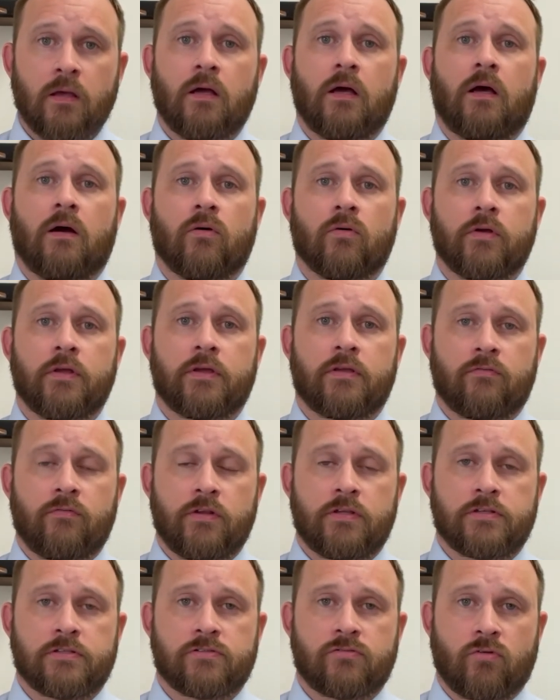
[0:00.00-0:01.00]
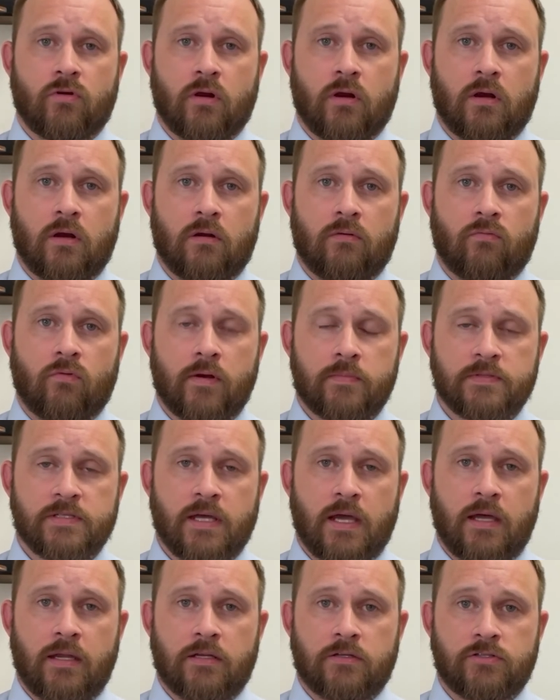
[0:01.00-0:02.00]
Uh, or you can reach us through our
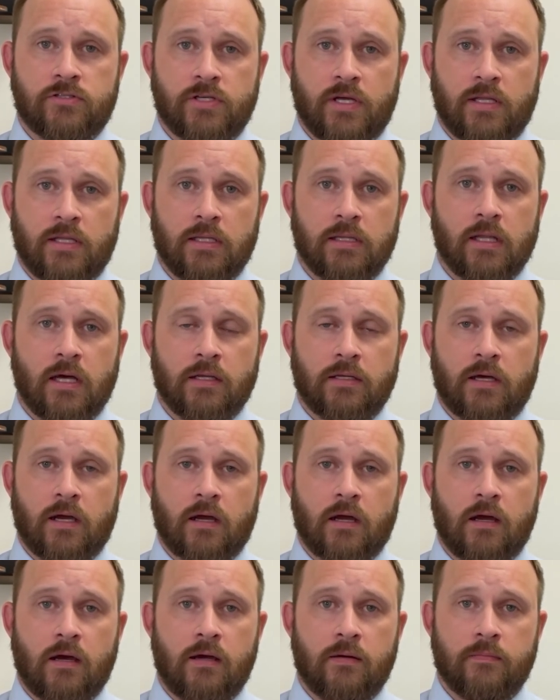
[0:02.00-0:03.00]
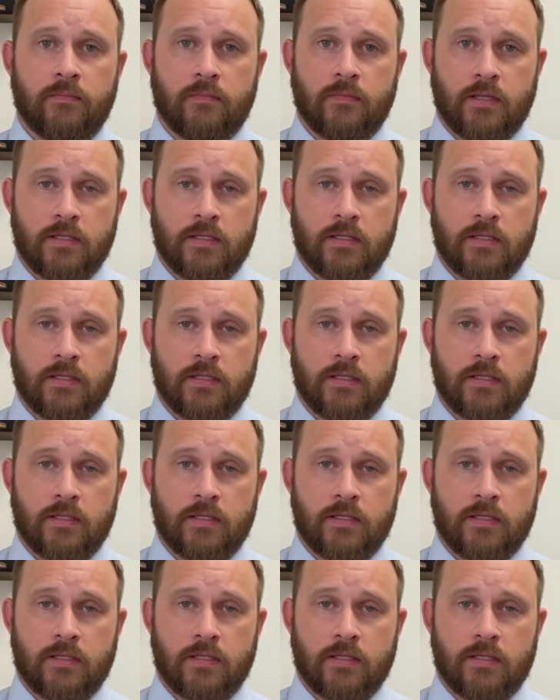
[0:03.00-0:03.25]
website at chellelaw.com.